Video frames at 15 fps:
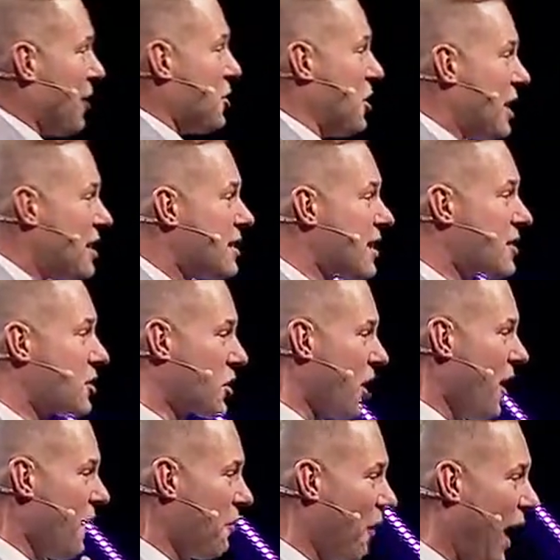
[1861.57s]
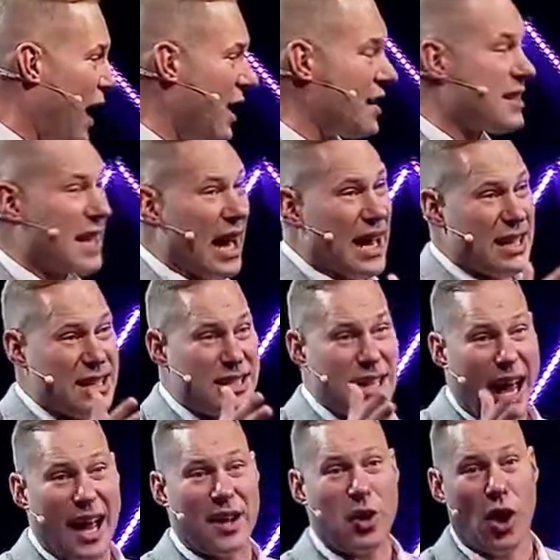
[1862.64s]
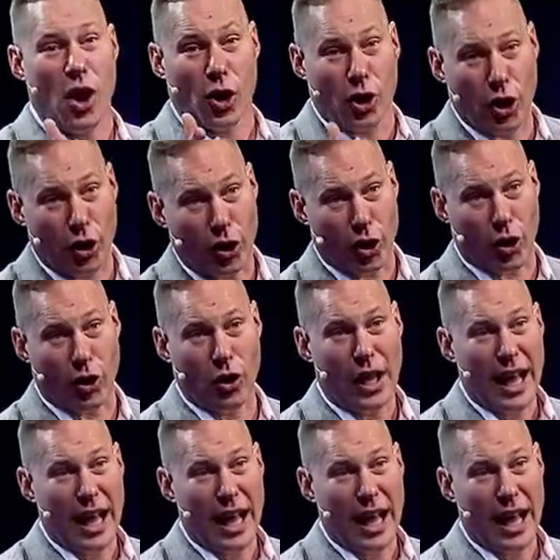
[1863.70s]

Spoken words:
Jesus finds a dead girl